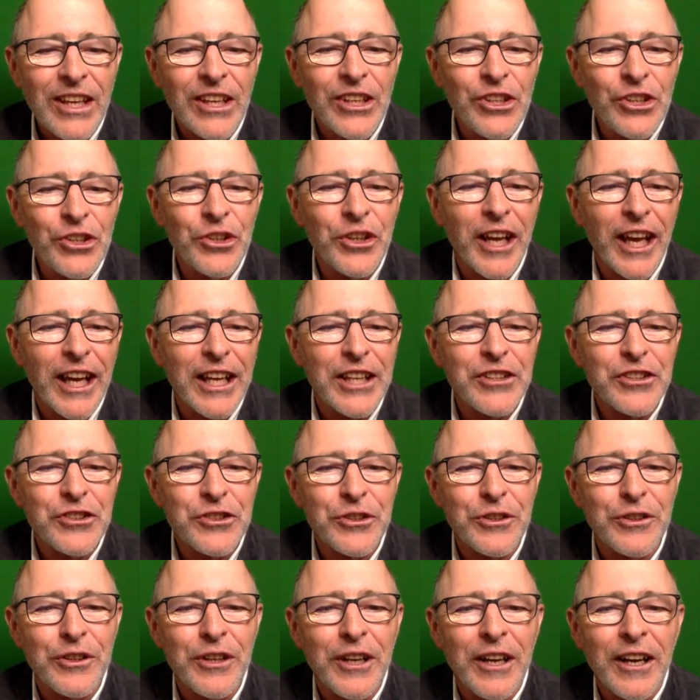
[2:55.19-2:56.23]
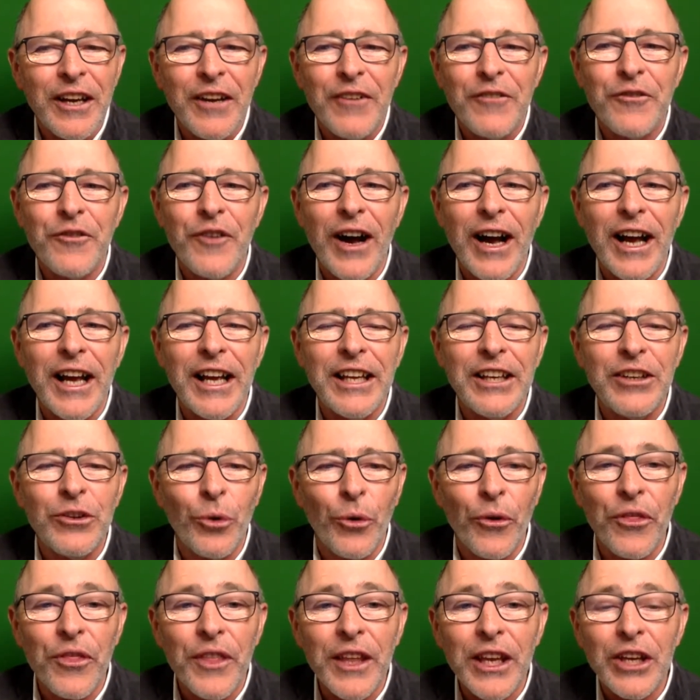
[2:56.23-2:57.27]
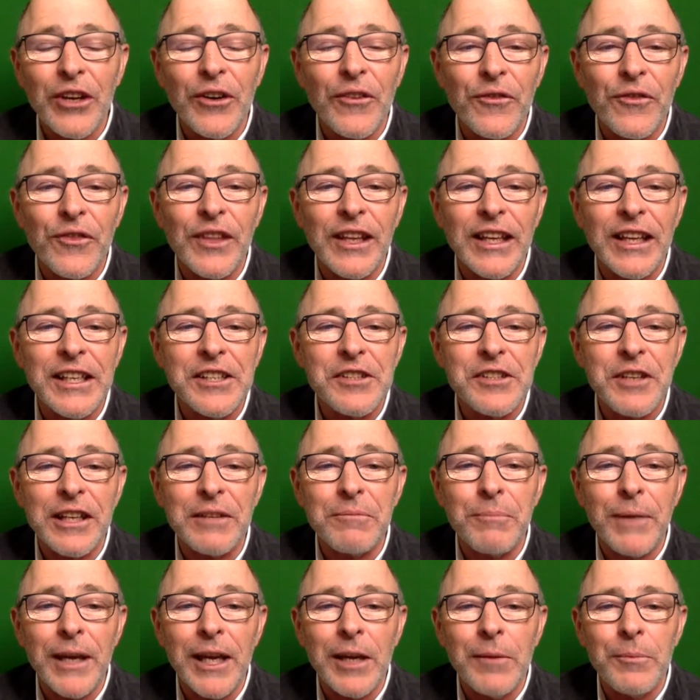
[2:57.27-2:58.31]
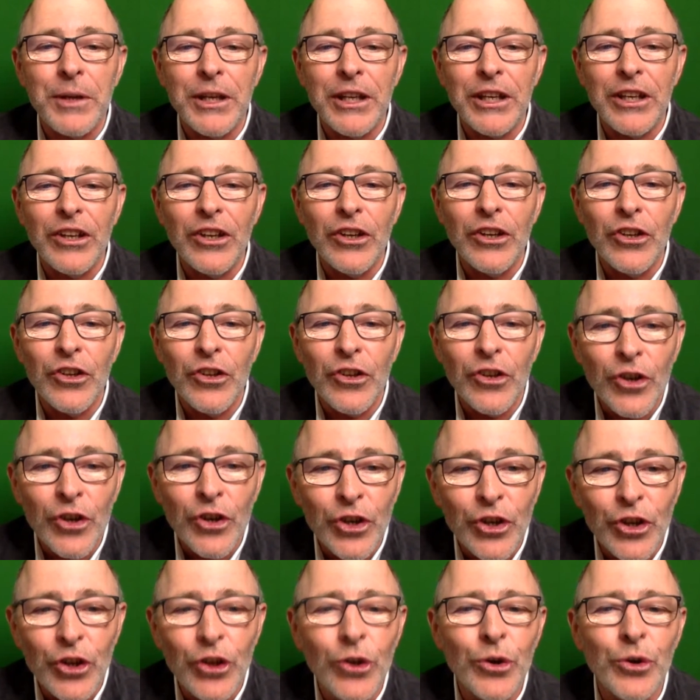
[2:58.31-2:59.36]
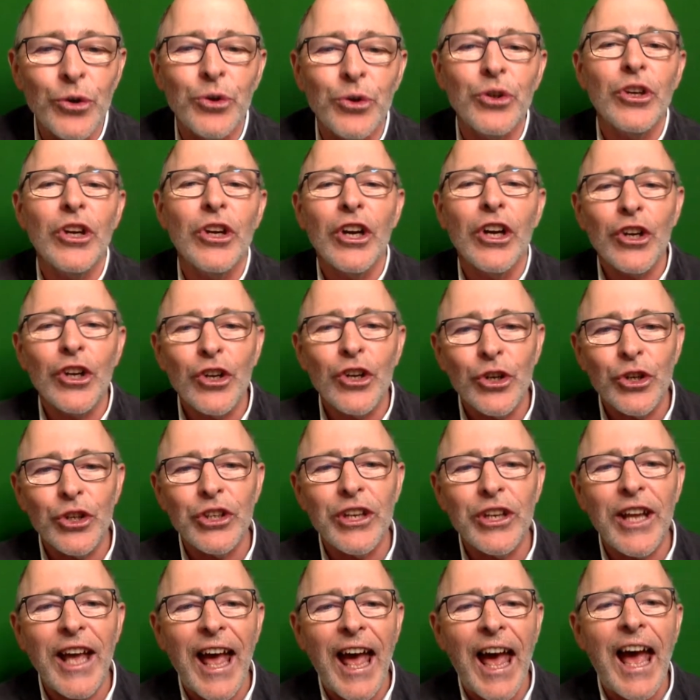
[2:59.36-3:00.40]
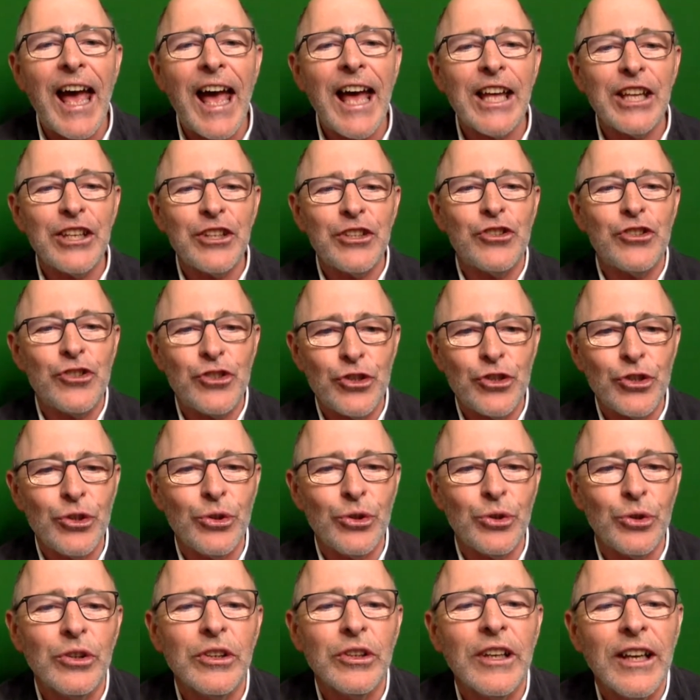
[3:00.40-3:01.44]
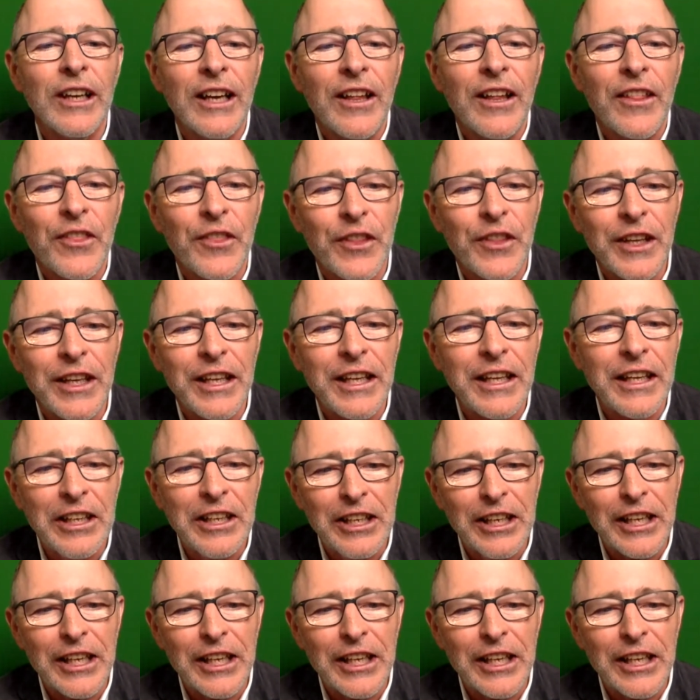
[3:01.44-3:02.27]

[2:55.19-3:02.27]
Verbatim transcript: you're going to find or think of things that maybe you could add to the